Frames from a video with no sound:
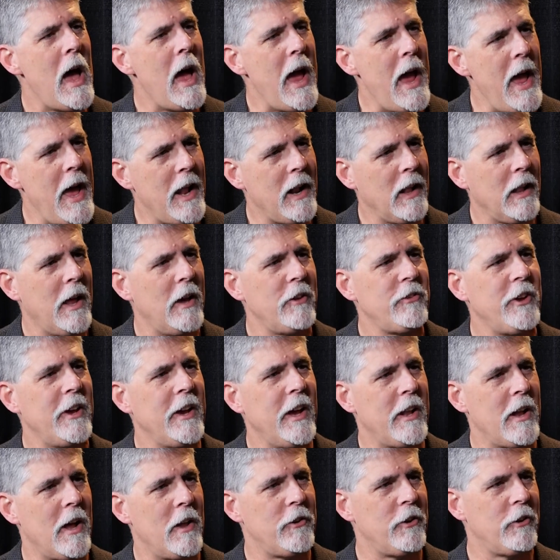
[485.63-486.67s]
Analyzing
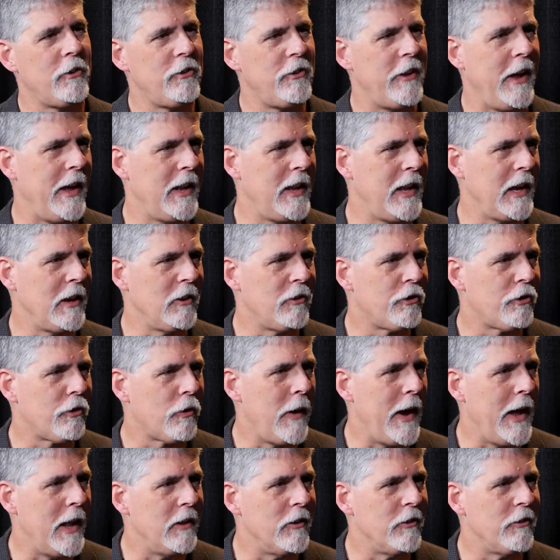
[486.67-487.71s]
and understanding
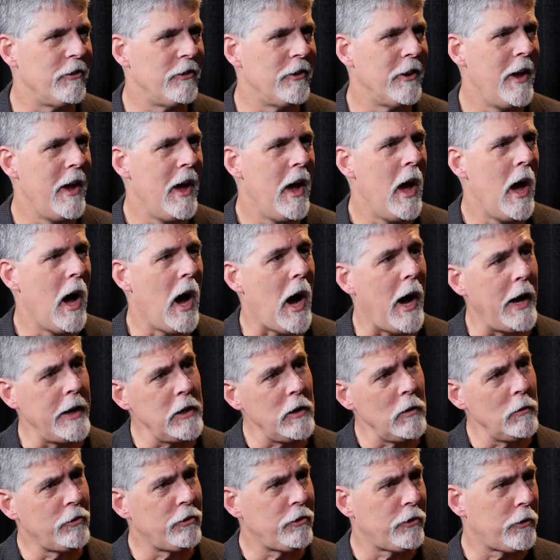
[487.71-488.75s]
trends. Mm-hmm. I
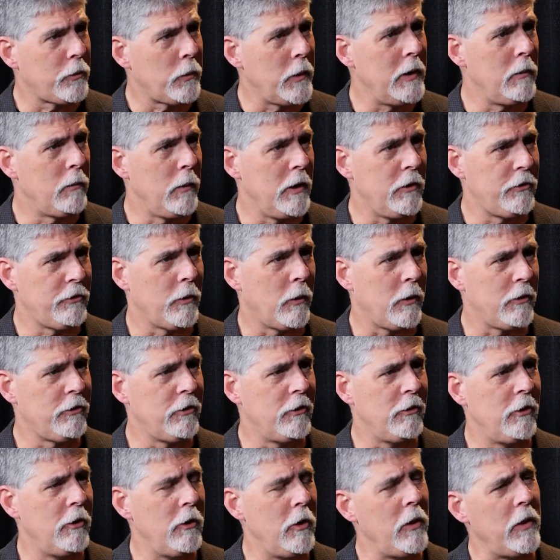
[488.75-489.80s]
use three resources
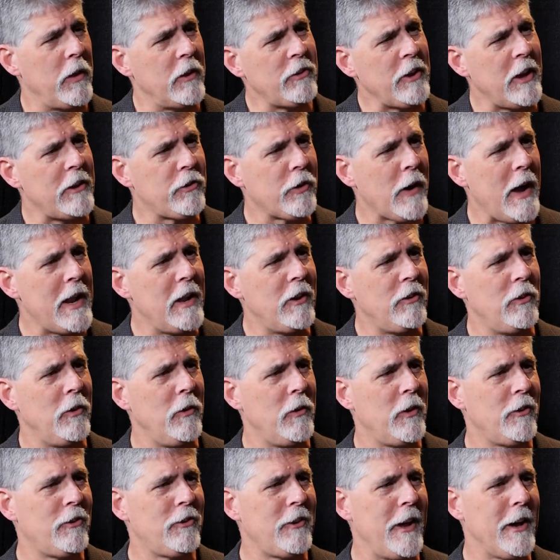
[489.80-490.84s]
to do this. I try to do
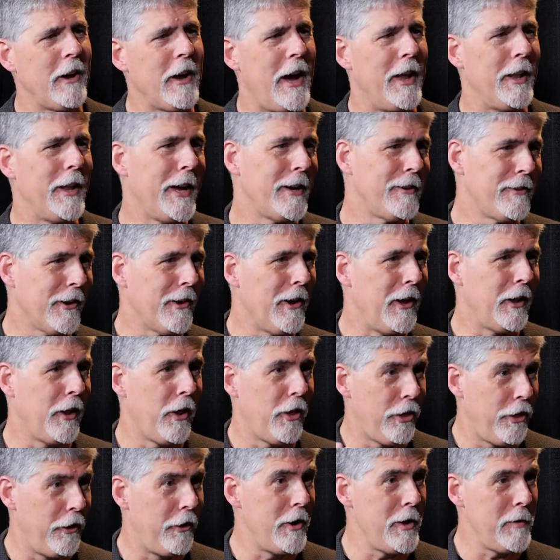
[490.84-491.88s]
this thing I like to call a
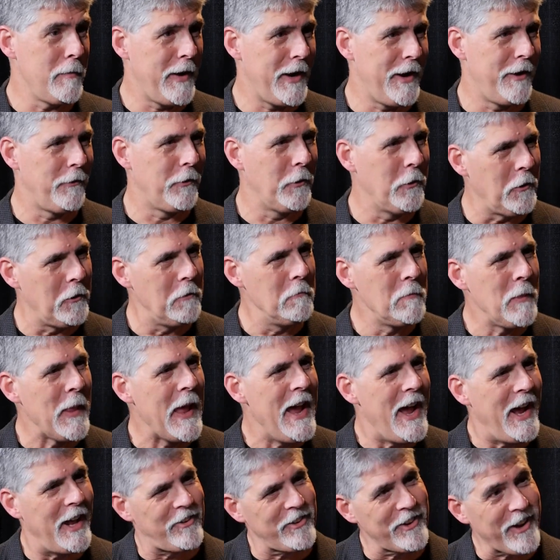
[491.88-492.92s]
30-minute rule.
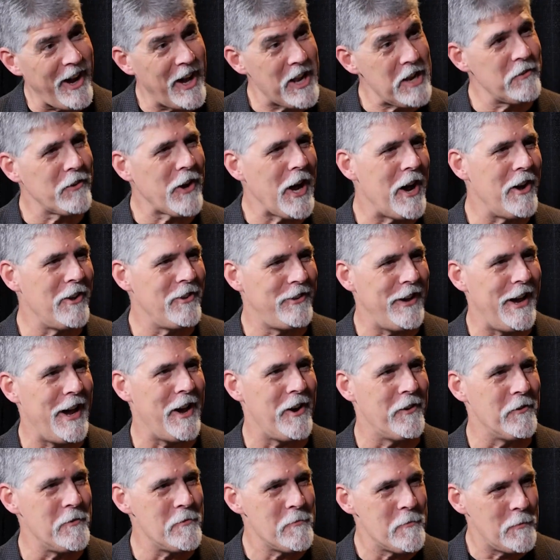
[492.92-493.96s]
It's kind of gone
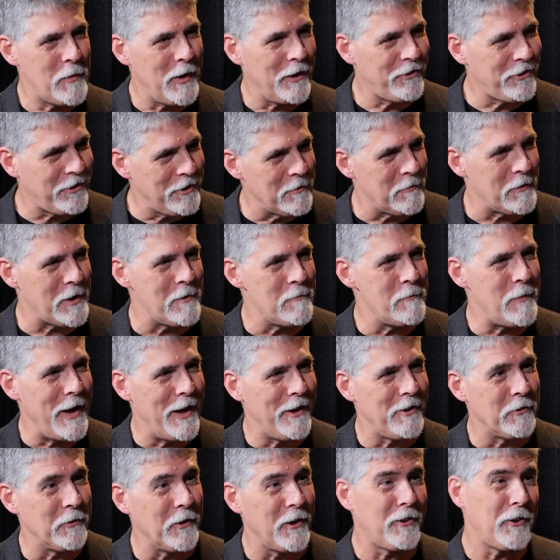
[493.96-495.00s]
down, based on my
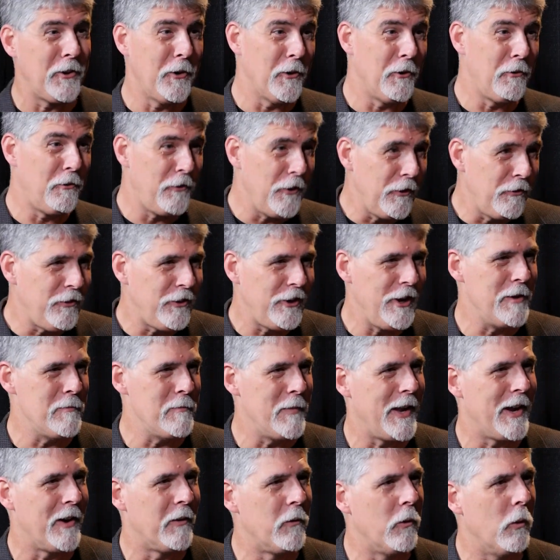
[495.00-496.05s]
bandwidth, to a
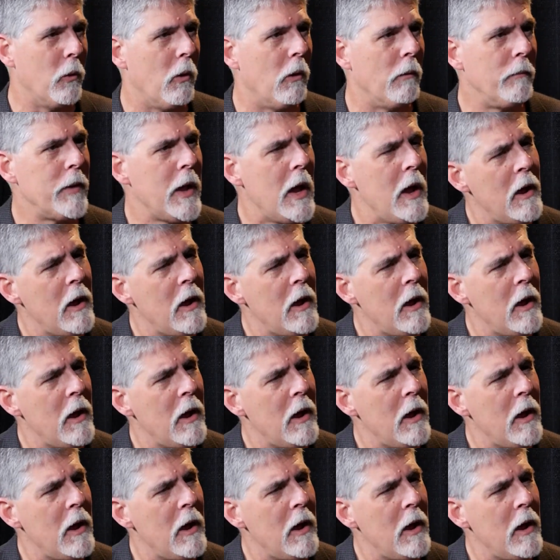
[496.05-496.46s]
15-minute rule. Right.